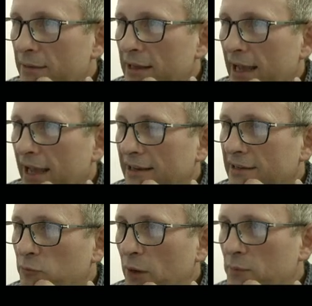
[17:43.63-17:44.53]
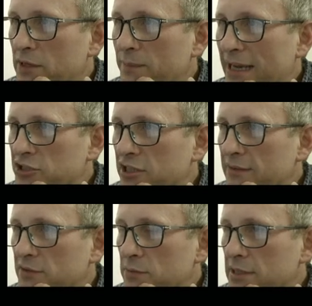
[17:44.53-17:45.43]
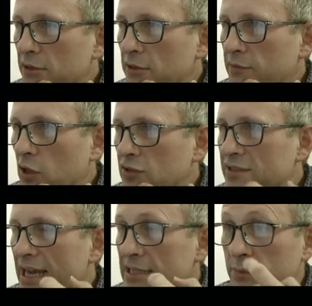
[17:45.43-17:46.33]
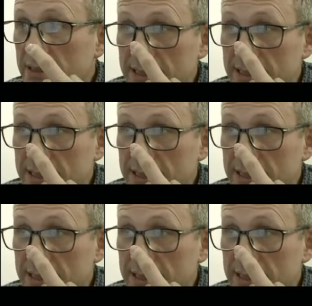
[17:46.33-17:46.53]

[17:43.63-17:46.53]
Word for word: And one would imagine if there was a lot of contact with the